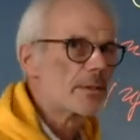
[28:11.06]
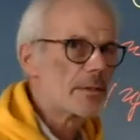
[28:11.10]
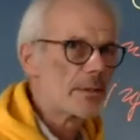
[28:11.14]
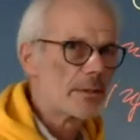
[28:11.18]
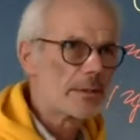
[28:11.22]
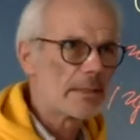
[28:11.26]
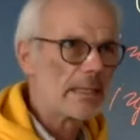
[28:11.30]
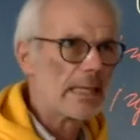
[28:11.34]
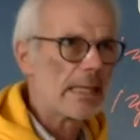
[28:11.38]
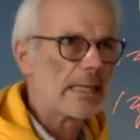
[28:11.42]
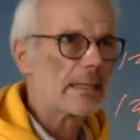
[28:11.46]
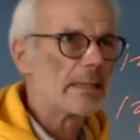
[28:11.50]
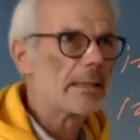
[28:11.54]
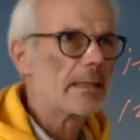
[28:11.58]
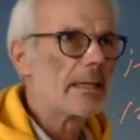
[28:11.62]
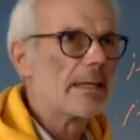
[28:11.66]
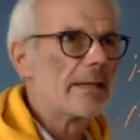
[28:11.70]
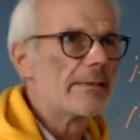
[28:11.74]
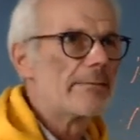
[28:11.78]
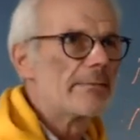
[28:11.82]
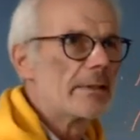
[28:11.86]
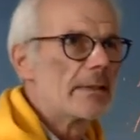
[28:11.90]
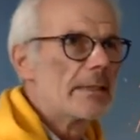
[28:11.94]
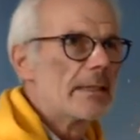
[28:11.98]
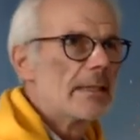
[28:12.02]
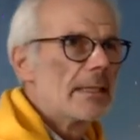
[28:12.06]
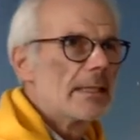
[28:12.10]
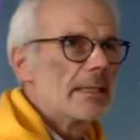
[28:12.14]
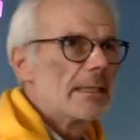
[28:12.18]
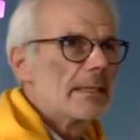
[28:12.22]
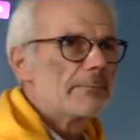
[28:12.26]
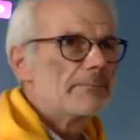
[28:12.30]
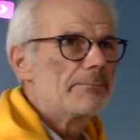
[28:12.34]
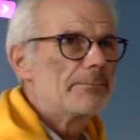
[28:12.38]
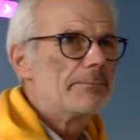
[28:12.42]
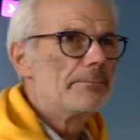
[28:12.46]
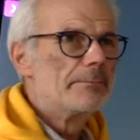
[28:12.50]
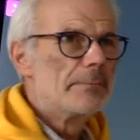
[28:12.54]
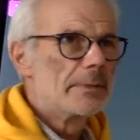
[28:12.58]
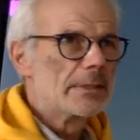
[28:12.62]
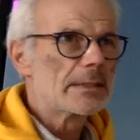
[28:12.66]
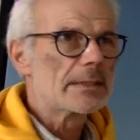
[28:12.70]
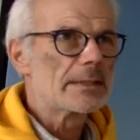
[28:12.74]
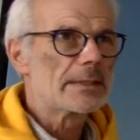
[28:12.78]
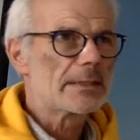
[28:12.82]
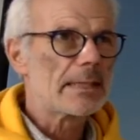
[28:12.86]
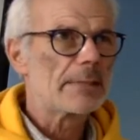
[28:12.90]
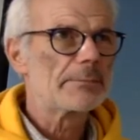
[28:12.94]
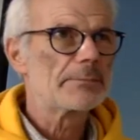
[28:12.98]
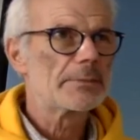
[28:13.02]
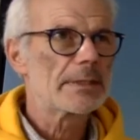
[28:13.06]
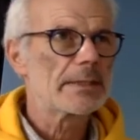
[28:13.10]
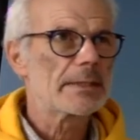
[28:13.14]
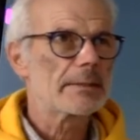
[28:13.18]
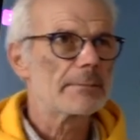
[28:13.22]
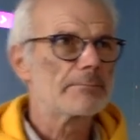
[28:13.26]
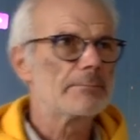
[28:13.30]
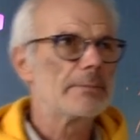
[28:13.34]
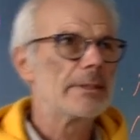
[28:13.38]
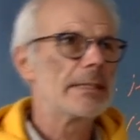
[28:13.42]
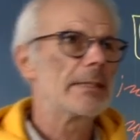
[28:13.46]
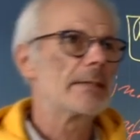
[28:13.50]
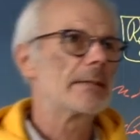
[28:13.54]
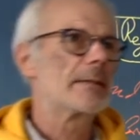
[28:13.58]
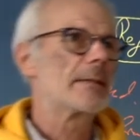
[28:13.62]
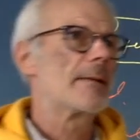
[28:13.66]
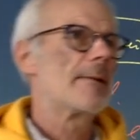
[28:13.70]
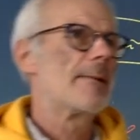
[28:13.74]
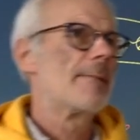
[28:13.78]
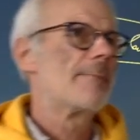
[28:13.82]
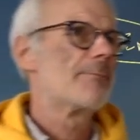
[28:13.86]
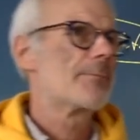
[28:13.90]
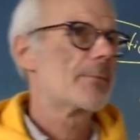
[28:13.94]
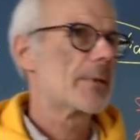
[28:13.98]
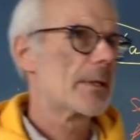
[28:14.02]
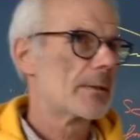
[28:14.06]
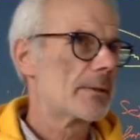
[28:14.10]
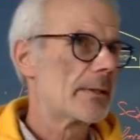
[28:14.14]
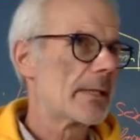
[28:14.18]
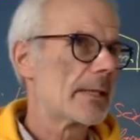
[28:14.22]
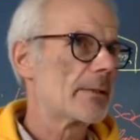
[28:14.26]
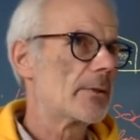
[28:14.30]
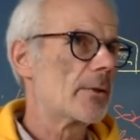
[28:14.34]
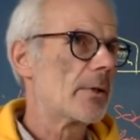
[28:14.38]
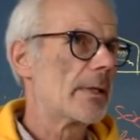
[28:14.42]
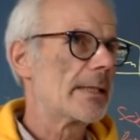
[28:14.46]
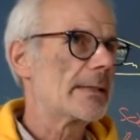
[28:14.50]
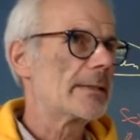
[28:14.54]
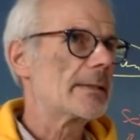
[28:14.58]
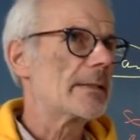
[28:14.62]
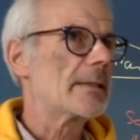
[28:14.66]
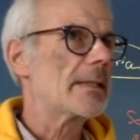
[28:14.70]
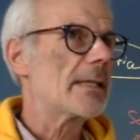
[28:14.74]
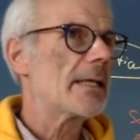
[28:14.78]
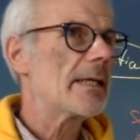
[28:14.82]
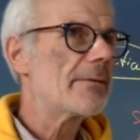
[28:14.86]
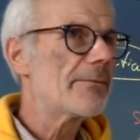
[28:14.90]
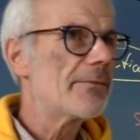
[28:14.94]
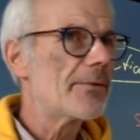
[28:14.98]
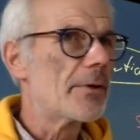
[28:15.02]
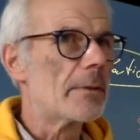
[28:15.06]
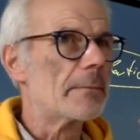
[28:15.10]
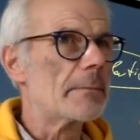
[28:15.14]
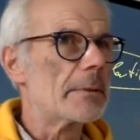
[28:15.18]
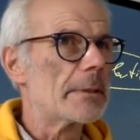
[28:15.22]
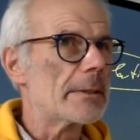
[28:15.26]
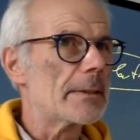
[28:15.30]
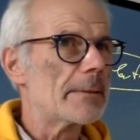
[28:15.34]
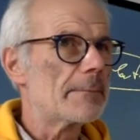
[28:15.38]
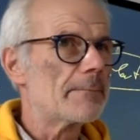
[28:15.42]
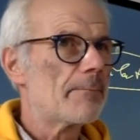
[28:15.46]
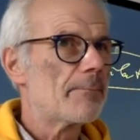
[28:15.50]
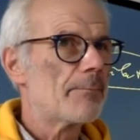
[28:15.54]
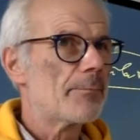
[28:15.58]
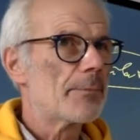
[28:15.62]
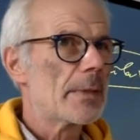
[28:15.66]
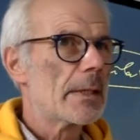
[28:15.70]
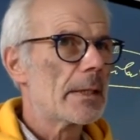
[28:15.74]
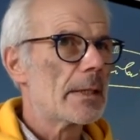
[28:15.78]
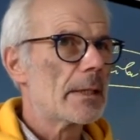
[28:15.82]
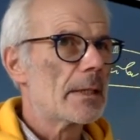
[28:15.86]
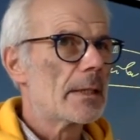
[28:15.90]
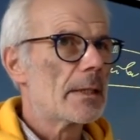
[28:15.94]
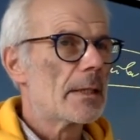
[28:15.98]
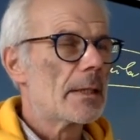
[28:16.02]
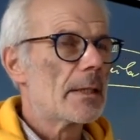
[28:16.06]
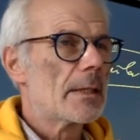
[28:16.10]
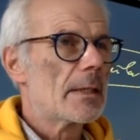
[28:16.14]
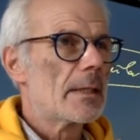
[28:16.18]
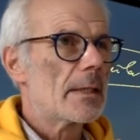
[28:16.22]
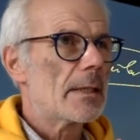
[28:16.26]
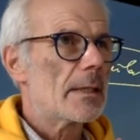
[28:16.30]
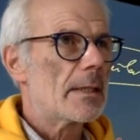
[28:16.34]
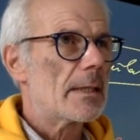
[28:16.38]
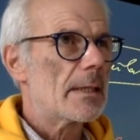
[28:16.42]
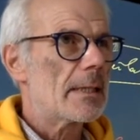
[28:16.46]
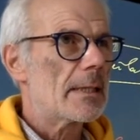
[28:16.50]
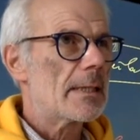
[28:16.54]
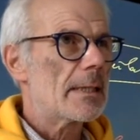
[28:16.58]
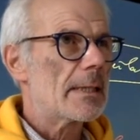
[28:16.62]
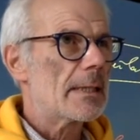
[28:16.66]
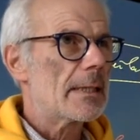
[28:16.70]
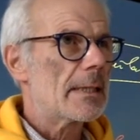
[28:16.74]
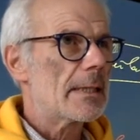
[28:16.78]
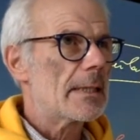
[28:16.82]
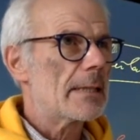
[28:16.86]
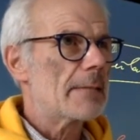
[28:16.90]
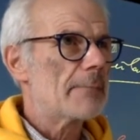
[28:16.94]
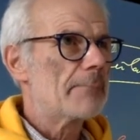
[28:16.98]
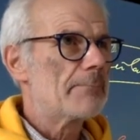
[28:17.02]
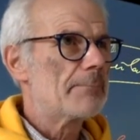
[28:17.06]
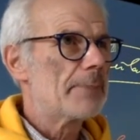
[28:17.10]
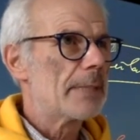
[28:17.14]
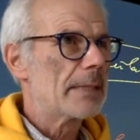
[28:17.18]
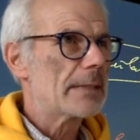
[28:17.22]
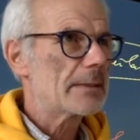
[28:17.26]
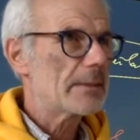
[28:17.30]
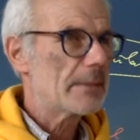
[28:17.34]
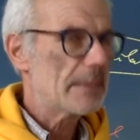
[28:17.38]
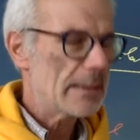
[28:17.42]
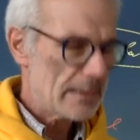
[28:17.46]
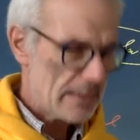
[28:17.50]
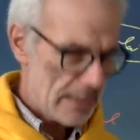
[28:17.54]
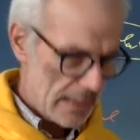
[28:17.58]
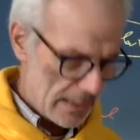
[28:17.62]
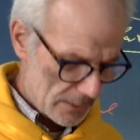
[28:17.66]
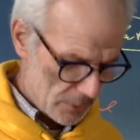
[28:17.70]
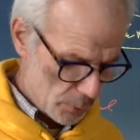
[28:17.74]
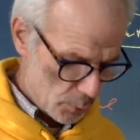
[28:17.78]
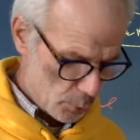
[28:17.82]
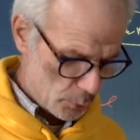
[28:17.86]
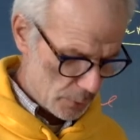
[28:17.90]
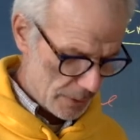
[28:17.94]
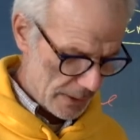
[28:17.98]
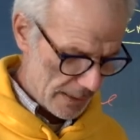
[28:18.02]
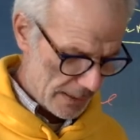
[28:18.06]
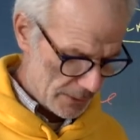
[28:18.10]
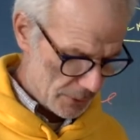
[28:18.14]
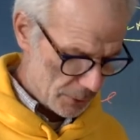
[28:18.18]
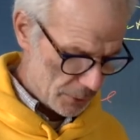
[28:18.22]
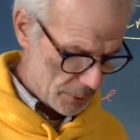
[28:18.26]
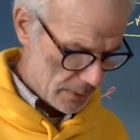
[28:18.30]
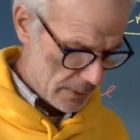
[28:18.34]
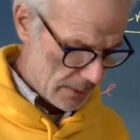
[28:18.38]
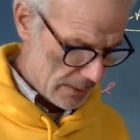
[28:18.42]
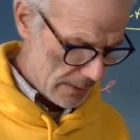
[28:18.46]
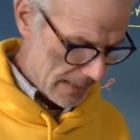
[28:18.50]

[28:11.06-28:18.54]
societal level something being regulated informally. Uh, but these are two tangential